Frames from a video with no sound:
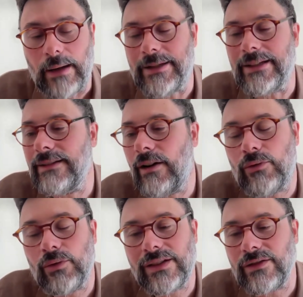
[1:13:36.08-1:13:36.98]
I mean,
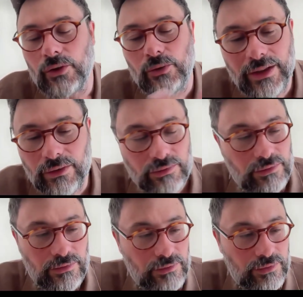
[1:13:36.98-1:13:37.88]
of course, it's not going
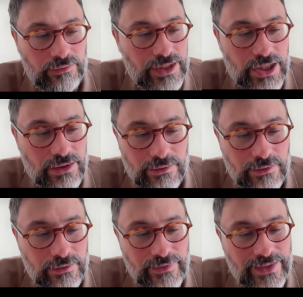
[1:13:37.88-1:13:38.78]
to reach
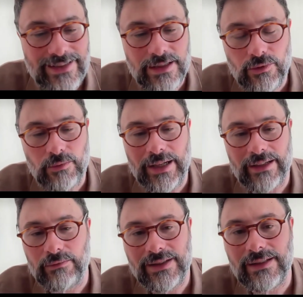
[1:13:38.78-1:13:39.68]
net zero
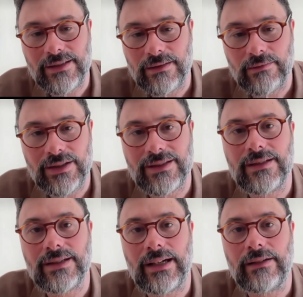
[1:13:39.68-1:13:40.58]
with
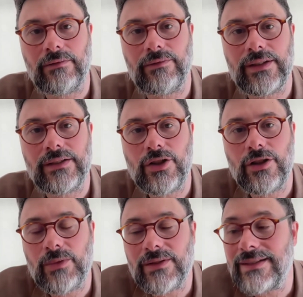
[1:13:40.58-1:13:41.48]
this kind of
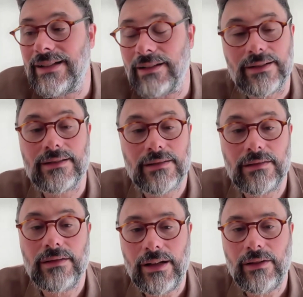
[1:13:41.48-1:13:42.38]
decision, but still, it's
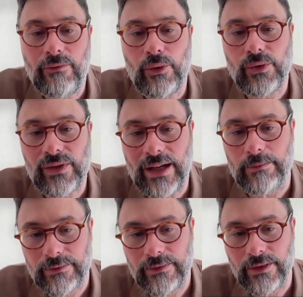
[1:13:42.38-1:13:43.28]
like a first
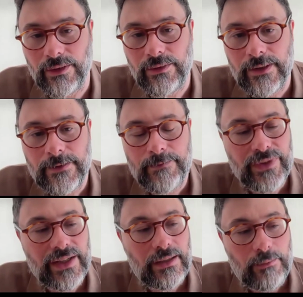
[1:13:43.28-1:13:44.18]
step,
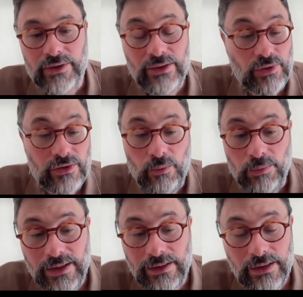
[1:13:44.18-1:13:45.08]
But it was
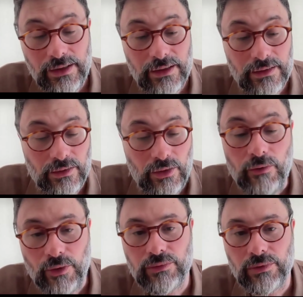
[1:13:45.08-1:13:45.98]
completely
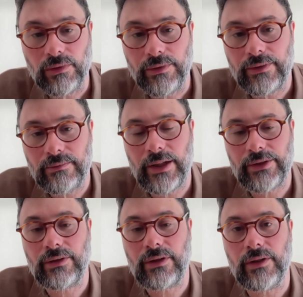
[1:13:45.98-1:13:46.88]
overruled
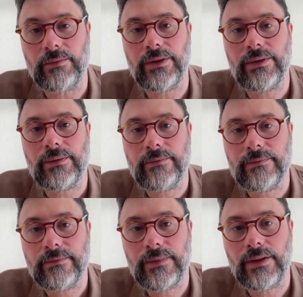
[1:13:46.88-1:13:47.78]
by the government,
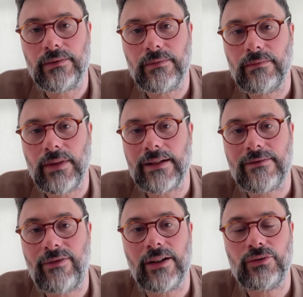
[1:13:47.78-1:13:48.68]

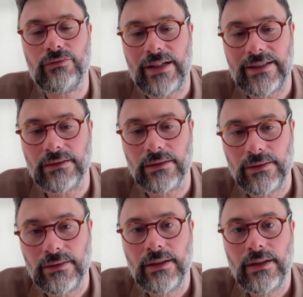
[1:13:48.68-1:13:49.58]
as far too radical.